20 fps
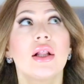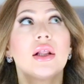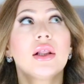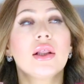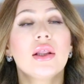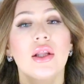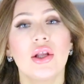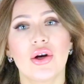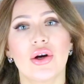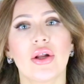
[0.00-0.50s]

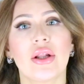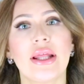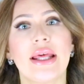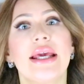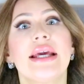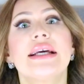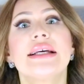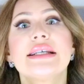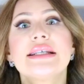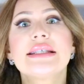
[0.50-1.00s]

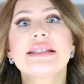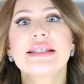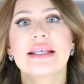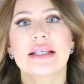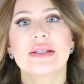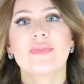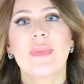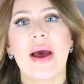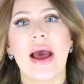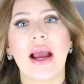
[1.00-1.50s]
Literally
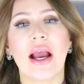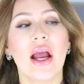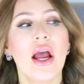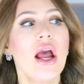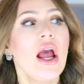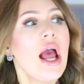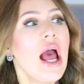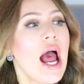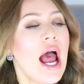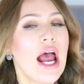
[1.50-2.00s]
6-pack.
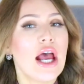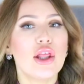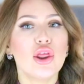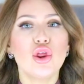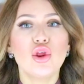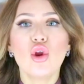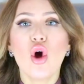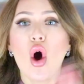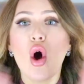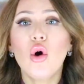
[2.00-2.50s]
Had
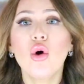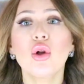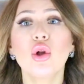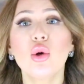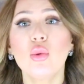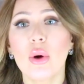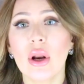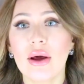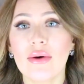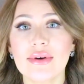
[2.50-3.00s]
no
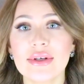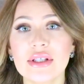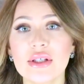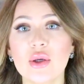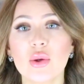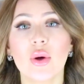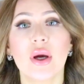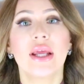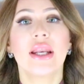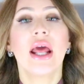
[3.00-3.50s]
clue what I was
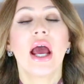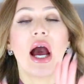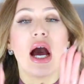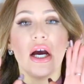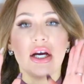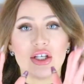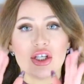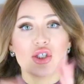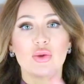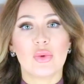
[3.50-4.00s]
doing,
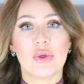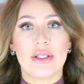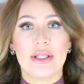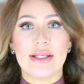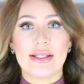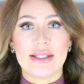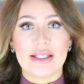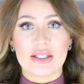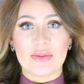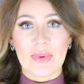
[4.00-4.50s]
I just
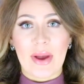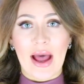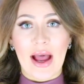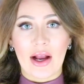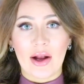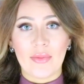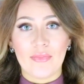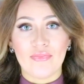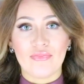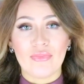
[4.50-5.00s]
wanted a
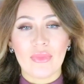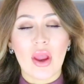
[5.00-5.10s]
6-pack.